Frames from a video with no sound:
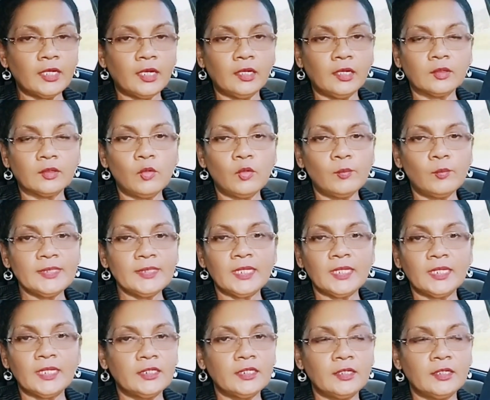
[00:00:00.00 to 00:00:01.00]
A lot of women
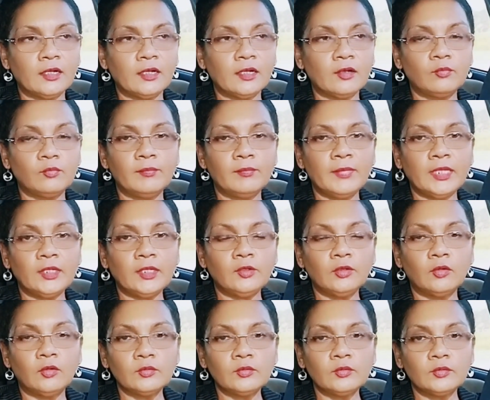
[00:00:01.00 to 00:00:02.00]
taking care of men
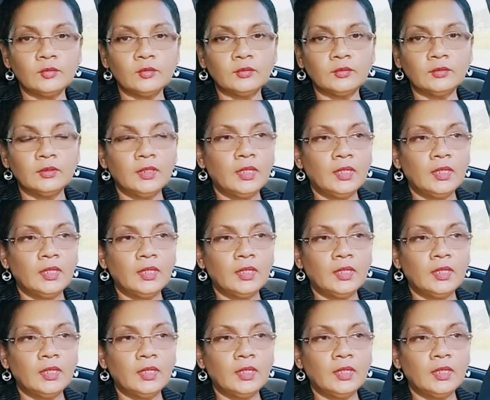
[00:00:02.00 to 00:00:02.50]
now too.